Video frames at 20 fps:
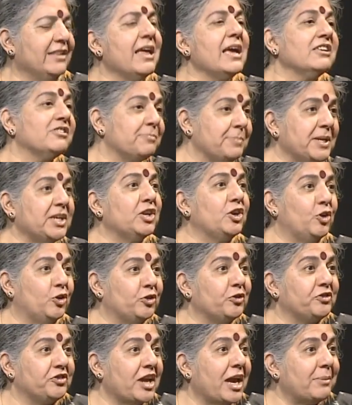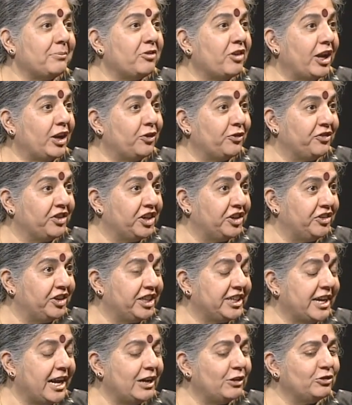And I spent a lot of time trying to figure
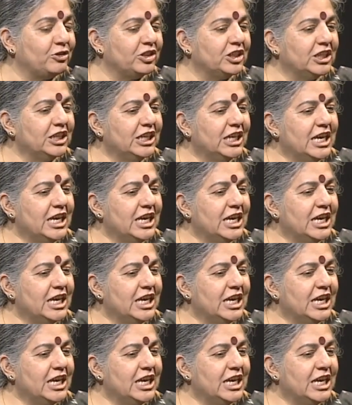it out.